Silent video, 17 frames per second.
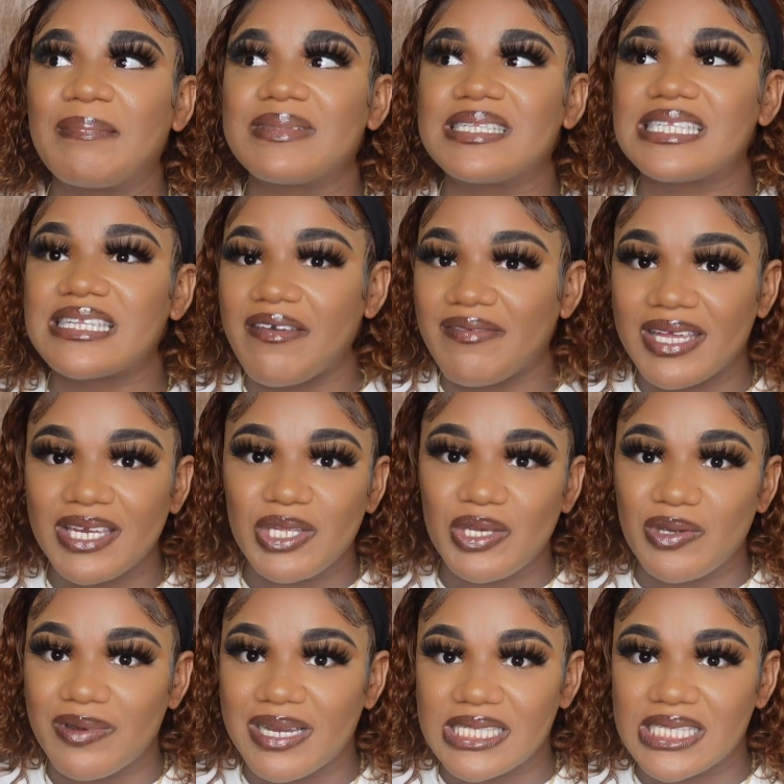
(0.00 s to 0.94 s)
7,
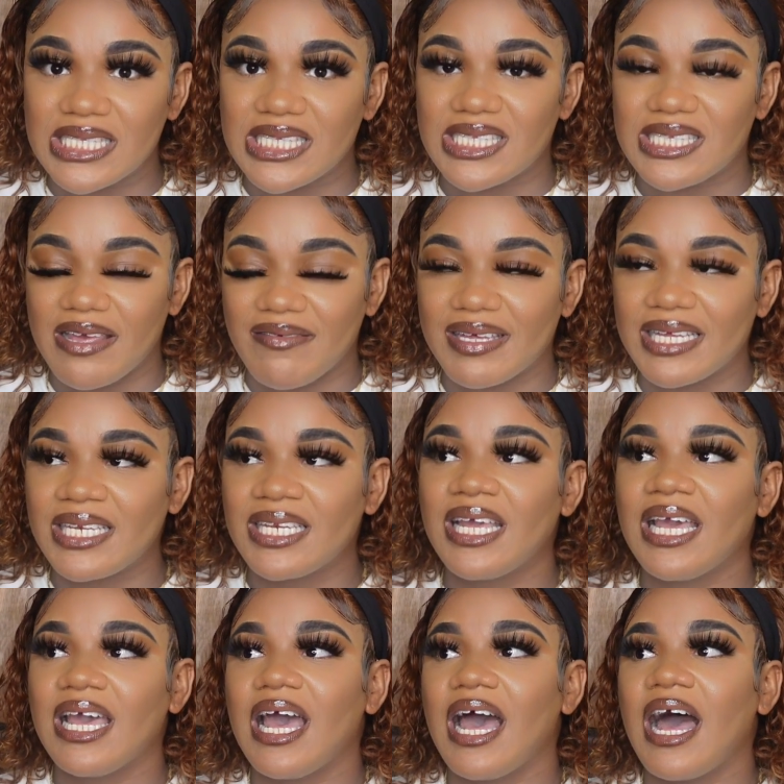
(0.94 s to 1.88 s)
US 7.
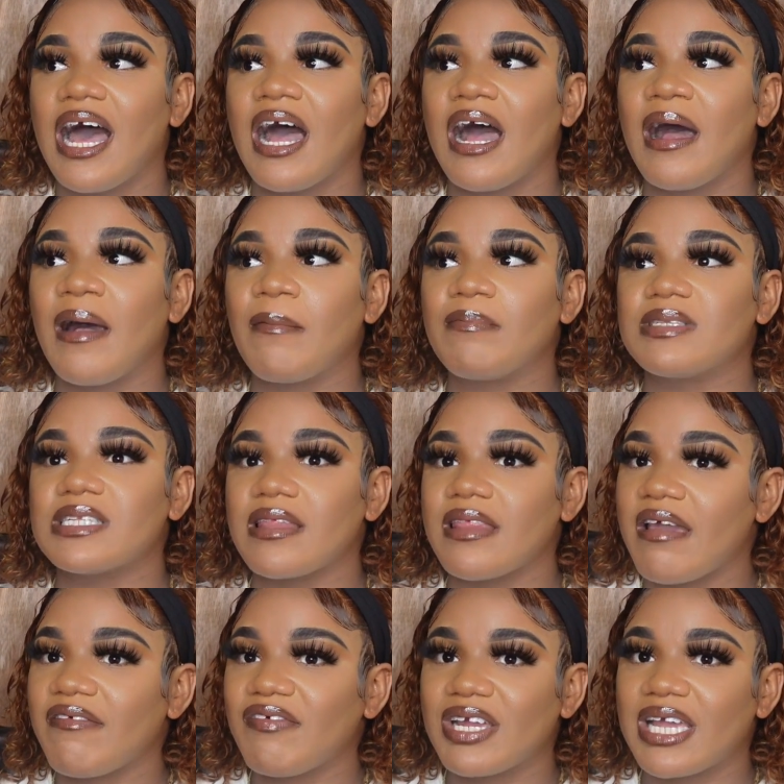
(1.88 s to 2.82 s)
South
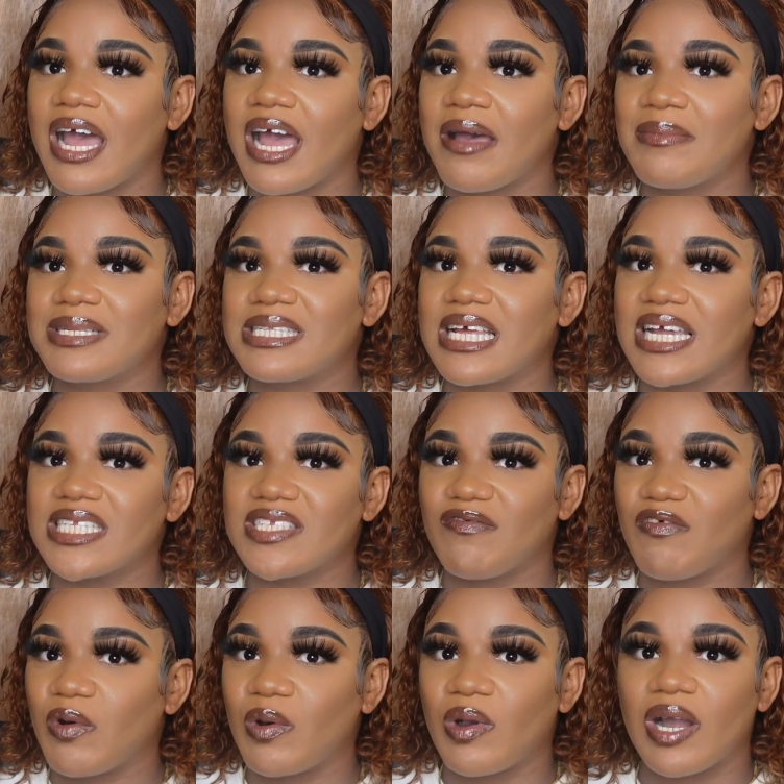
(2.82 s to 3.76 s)
Africa, I'm a size
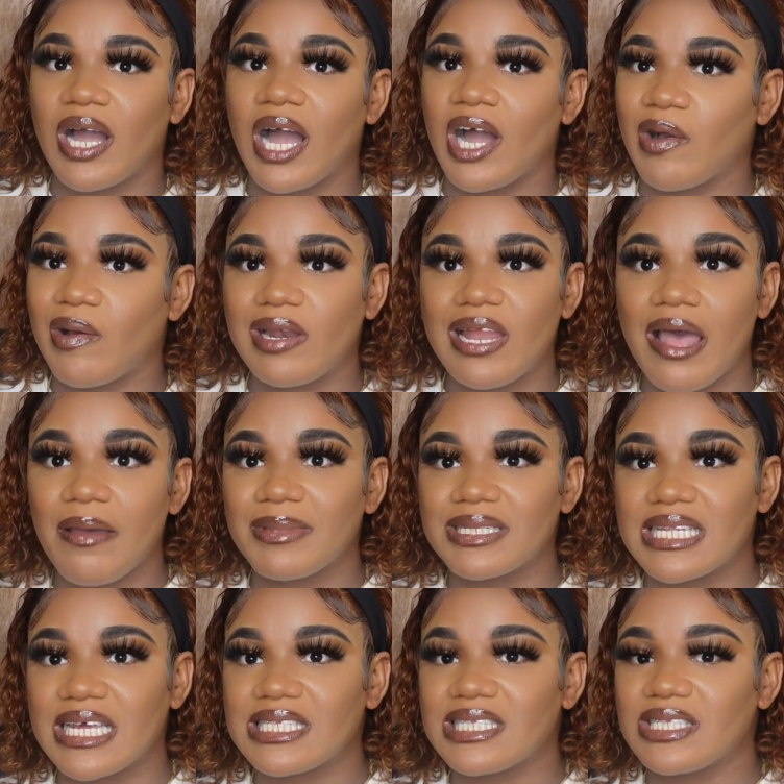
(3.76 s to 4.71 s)
4. Angola, I'm a
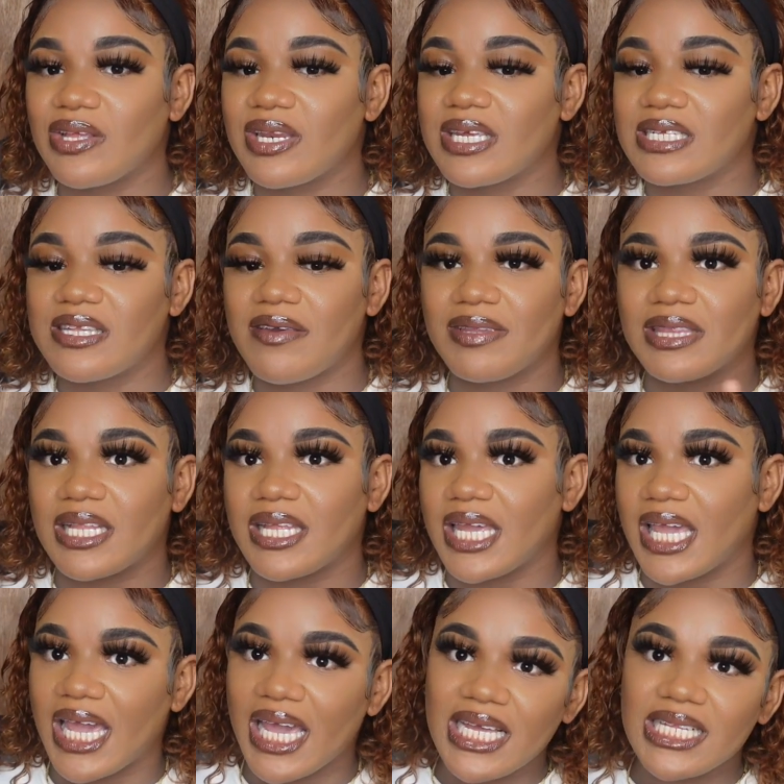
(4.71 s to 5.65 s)
size 37,
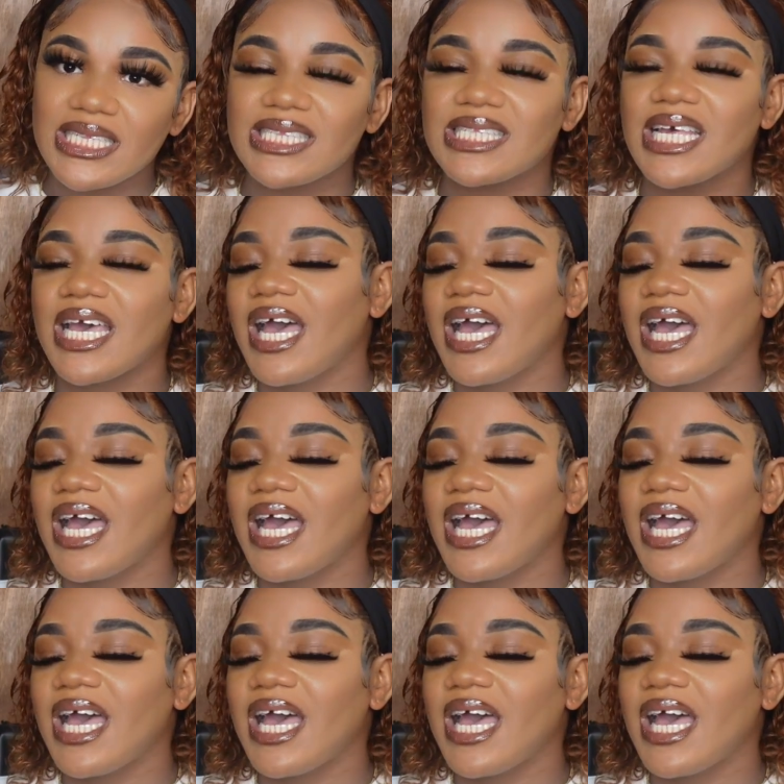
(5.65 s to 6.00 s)
38.